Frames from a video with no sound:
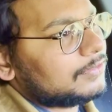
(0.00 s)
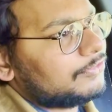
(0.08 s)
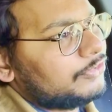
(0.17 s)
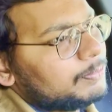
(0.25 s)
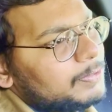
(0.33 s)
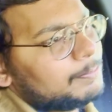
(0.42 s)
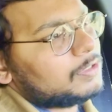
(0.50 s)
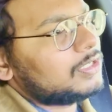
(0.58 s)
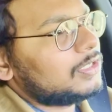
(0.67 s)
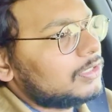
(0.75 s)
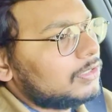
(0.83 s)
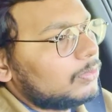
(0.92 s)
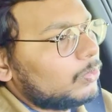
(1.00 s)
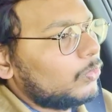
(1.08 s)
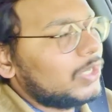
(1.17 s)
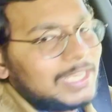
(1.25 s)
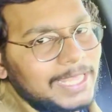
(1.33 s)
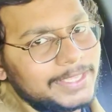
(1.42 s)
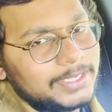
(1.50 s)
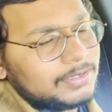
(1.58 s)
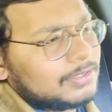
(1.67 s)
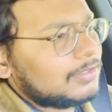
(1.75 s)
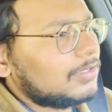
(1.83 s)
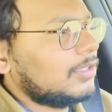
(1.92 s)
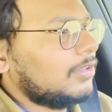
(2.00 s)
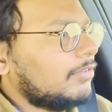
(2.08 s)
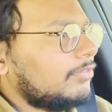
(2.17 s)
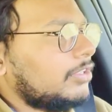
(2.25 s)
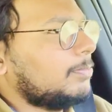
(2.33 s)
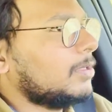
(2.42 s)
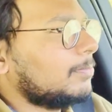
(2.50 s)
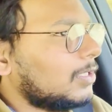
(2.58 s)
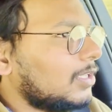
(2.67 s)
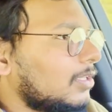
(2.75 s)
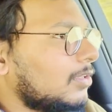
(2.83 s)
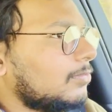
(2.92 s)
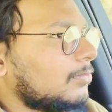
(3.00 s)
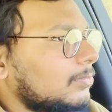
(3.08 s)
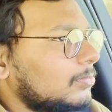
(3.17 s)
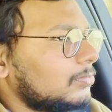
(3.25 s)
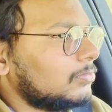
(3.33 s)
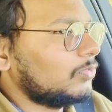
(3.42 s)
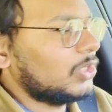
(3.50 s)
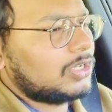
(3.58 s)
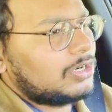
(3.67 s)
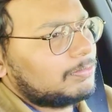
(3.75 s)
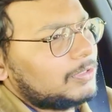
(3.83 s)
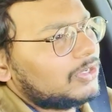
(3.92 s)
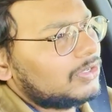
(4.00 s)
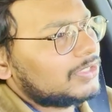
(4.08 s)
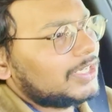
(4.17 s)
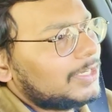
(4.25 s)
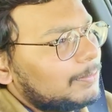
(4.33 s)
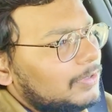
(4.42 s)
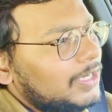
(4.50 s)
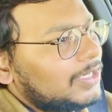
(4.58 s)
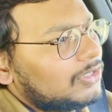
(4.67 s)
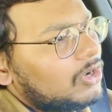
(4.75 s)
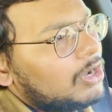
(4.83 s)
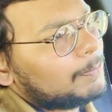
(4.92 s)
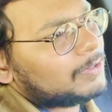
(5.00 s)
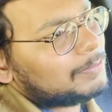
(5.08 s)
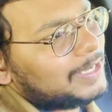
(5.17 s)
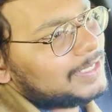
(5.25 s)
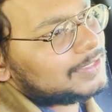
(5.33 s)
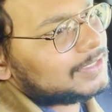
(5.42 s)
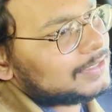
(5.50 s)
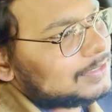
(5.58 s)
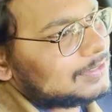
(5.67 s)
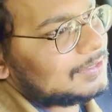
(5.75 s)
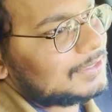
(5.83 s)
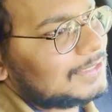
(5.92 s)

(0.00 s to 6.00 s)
few people will like it, few people will not, because it compromises